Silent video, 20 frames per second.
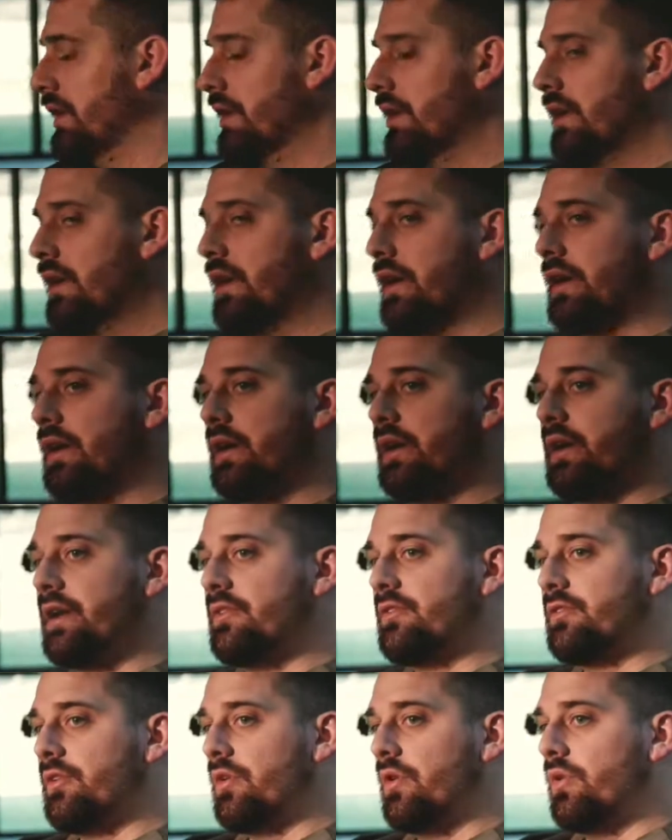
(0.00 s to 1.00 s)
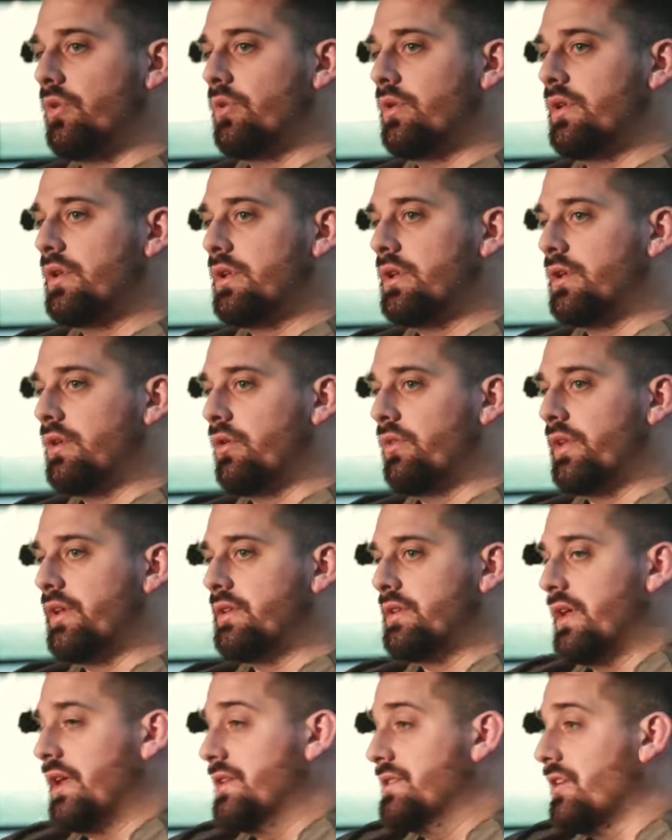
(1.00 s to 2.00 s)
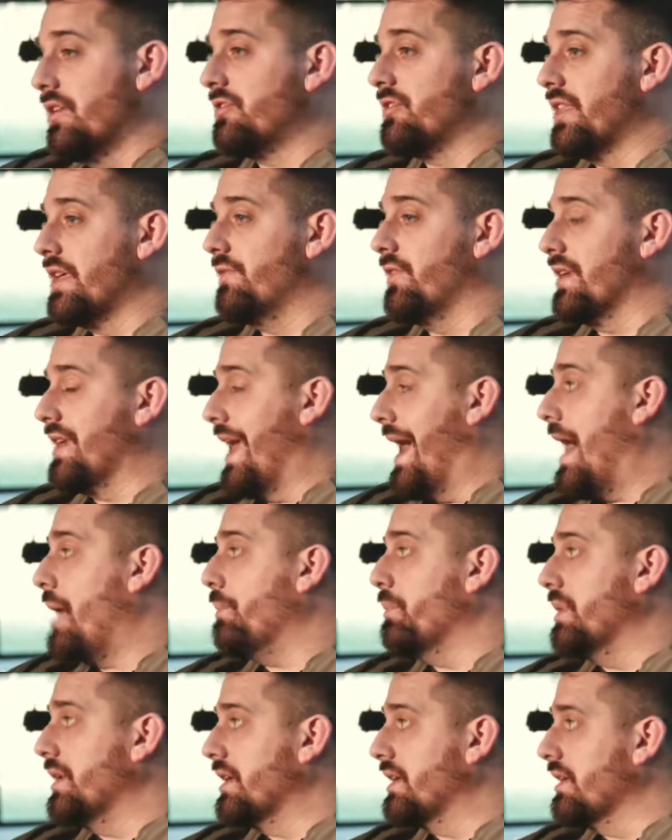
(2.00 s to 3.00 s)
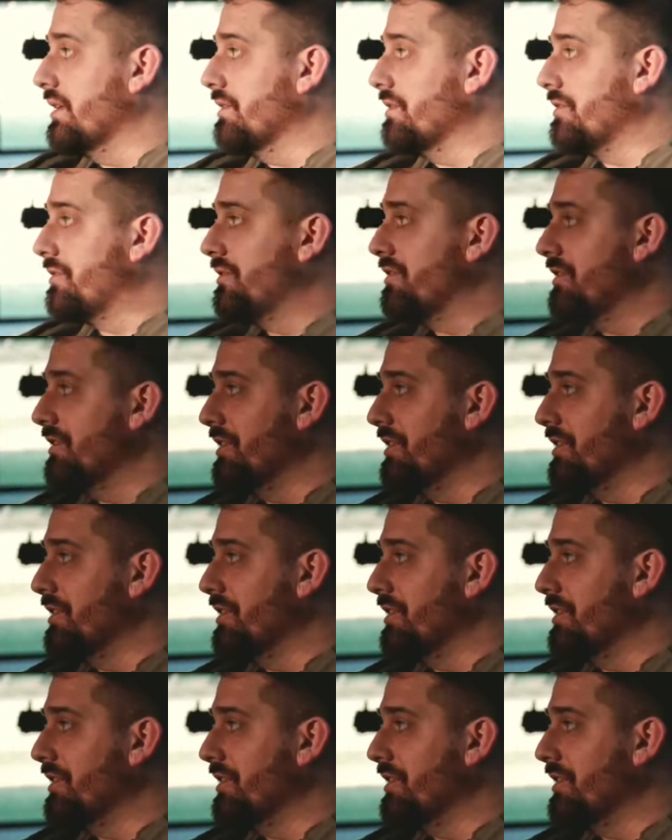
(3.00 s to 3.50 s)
And so it does leave a gap because